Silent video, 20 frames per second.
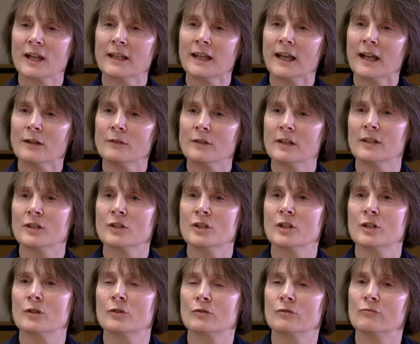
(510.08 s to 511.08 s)
Jan, how do the
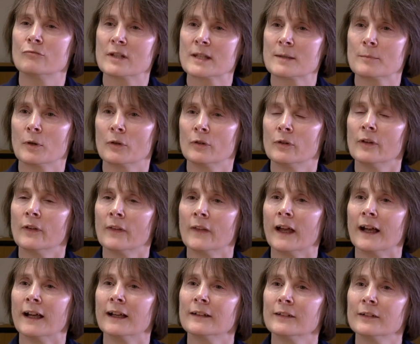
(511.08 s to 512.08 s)
children respond to
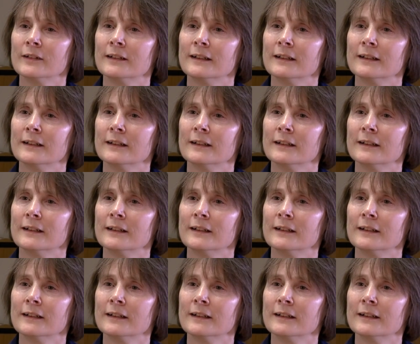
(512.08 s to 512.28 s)
that?